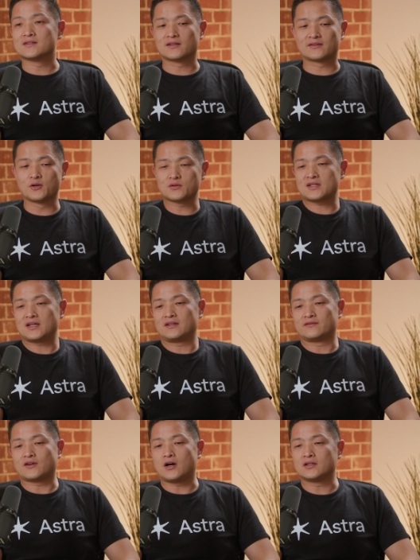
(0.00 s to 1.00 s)
like those kind
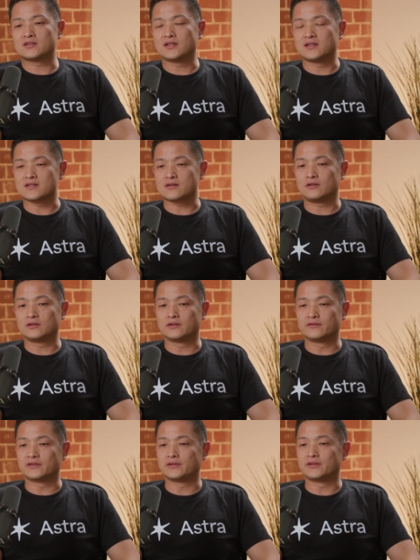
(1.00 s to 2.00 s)
of content is all
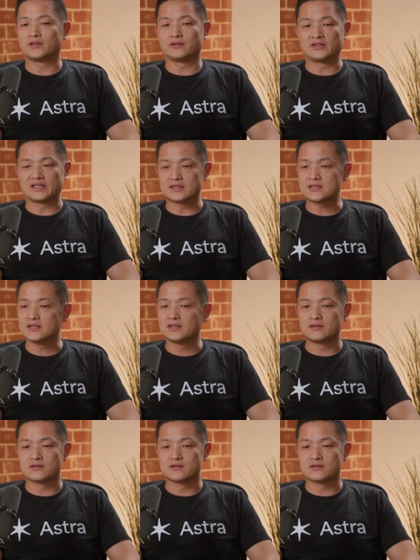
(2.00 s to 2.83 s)
over. You know, LinkedIn.